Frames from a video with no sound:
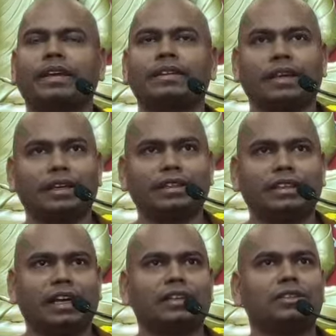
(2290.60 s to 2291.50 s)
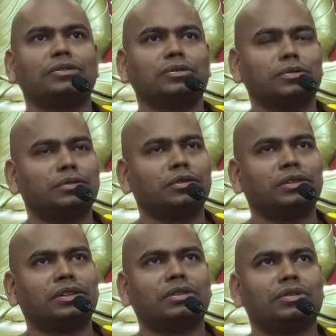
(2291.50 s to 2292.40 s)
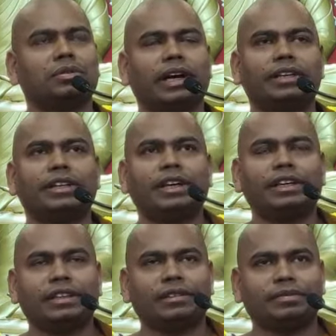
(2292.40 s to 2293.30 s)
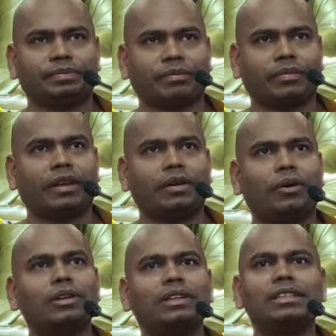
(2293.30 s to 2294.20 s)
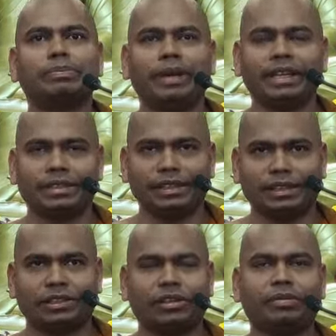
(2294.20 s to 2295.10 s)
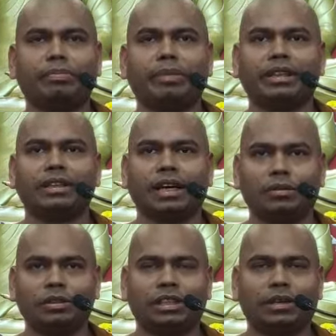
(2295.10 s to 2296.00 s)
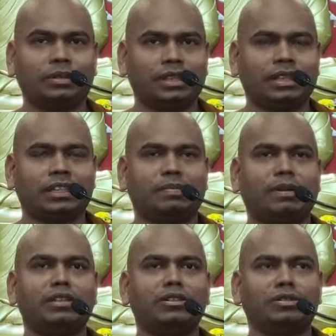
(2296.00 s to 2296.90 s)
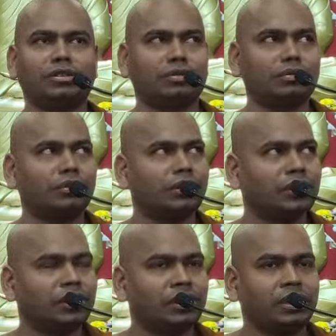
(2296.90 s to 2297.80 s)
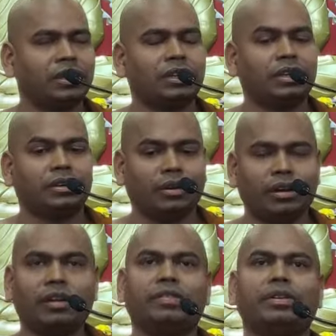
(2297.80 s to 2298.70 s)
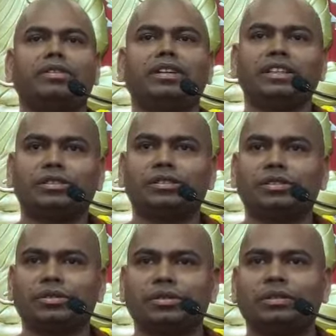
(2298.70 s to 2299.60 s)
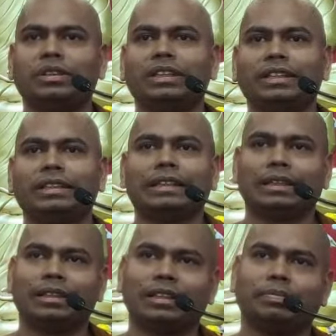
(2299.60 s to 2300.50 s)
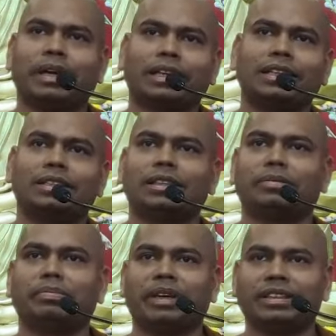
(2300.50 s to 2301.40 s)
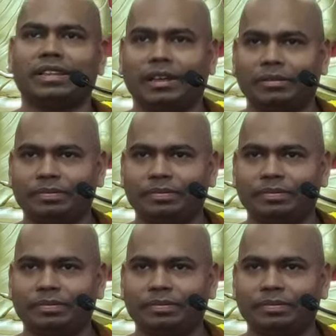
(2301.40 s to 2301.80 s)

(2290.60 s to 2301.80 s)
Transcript: thing, and to attain all these blessings of metta, which I've just explained to you, all of you need to do this practice of metta.